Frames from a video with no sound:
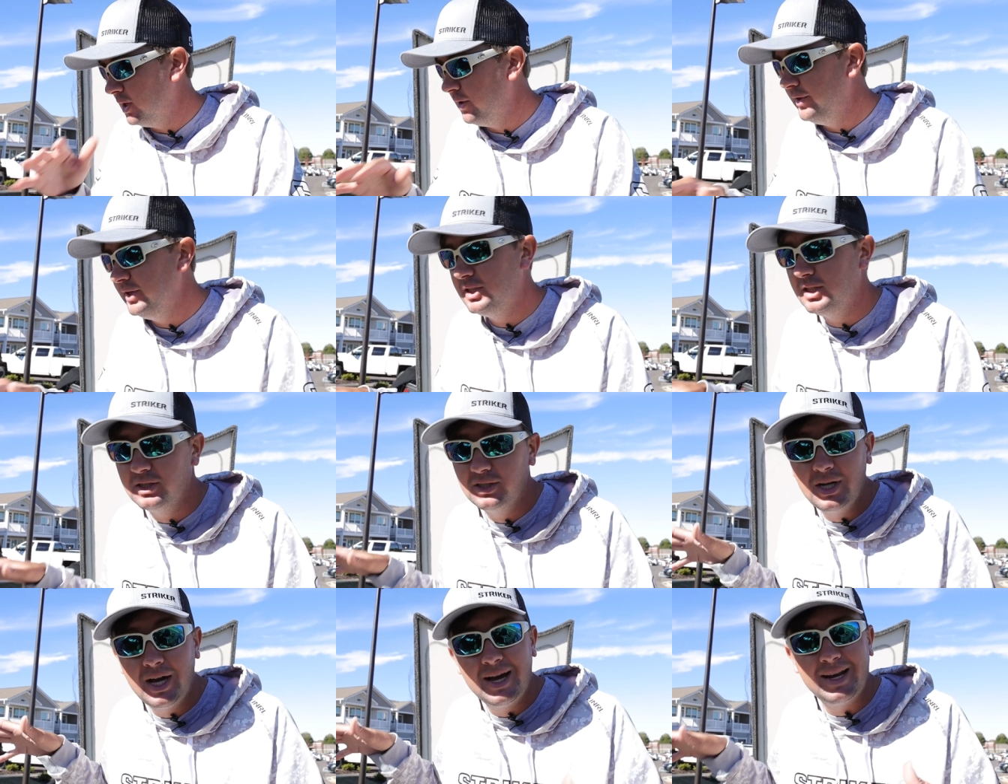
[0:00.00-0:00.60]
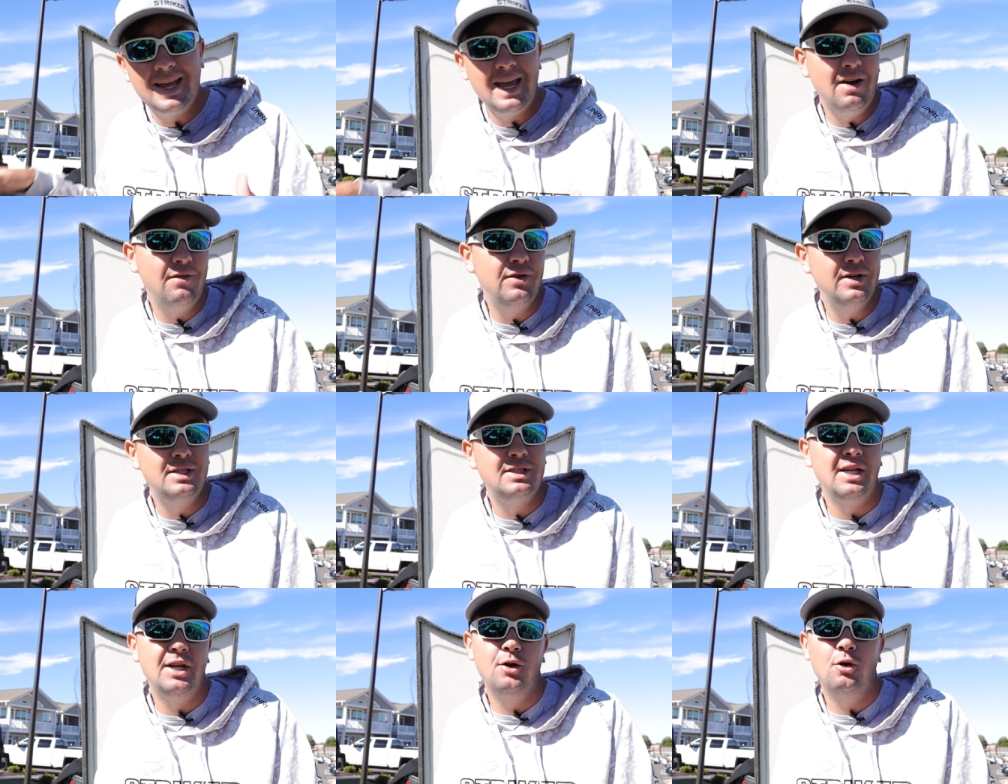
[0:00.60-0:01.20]
Now this is not
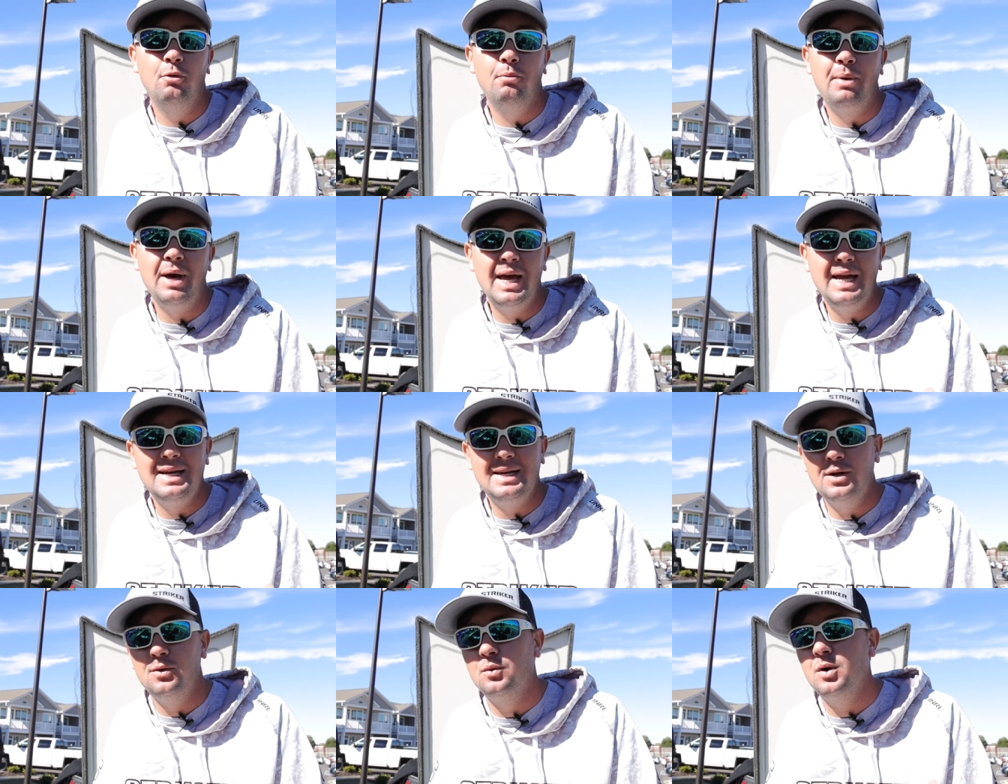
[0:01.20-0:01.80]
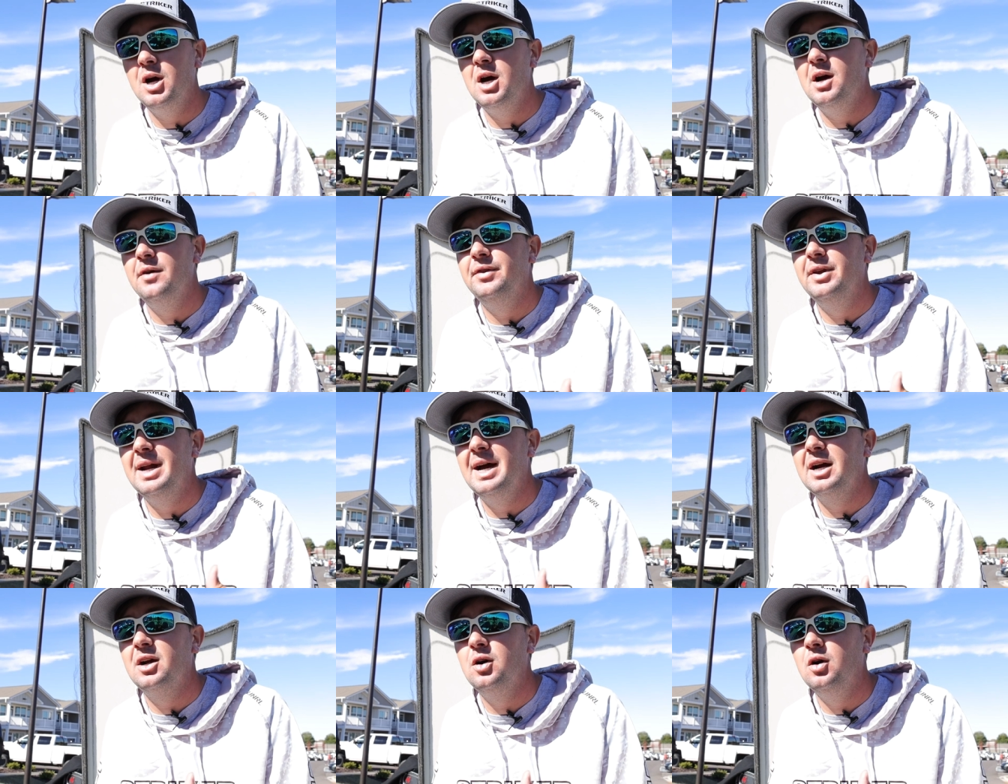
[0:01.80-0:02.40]
every single bait and
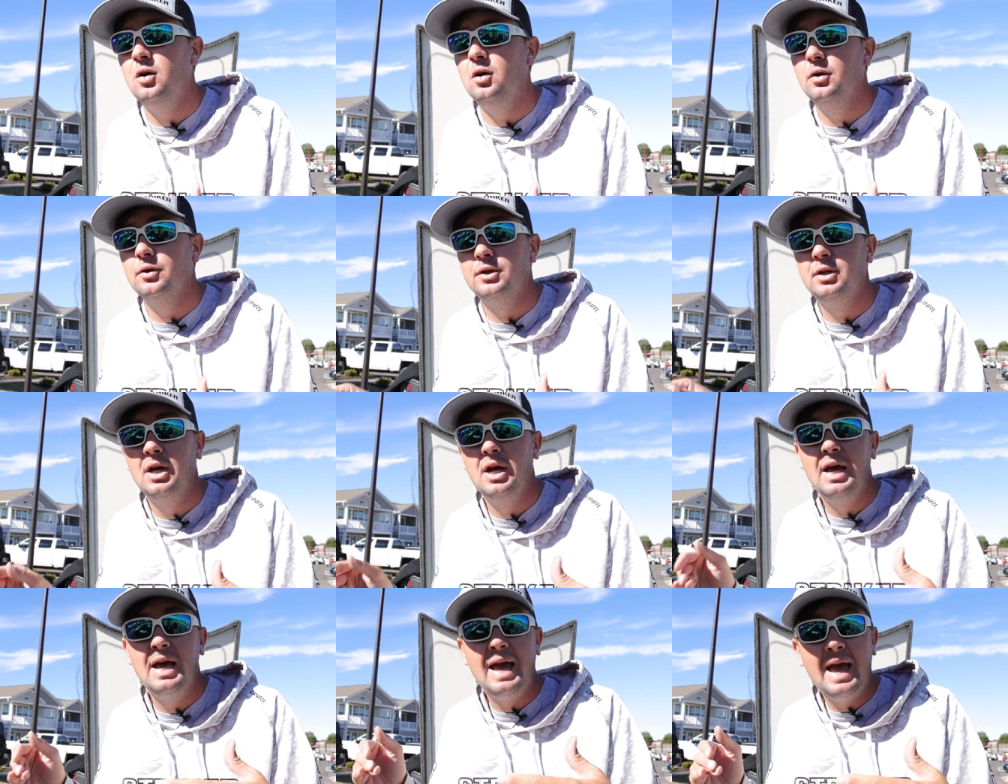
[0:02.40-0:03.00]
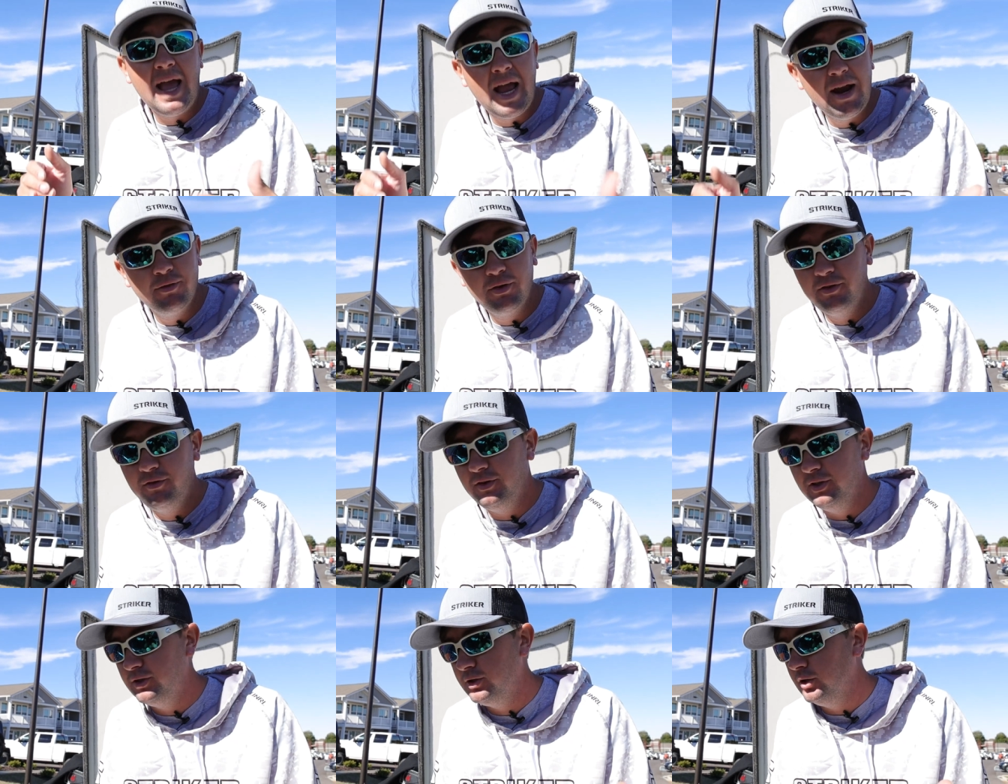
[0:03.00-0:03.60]
rod that I caught
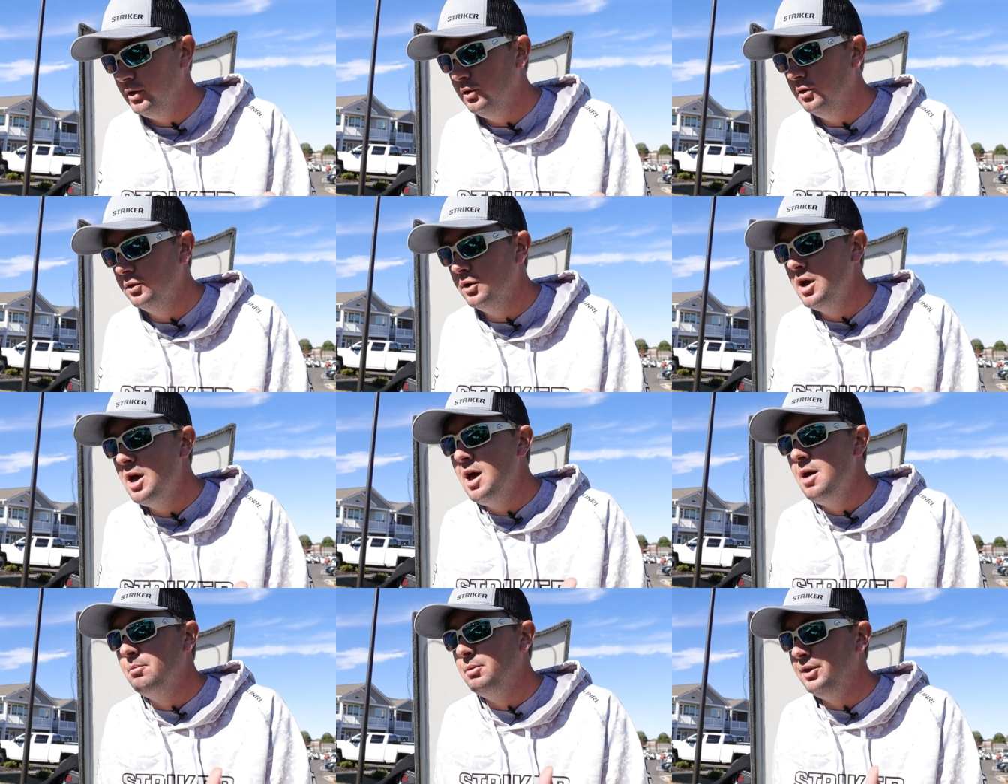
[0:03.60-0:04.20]
every fish on,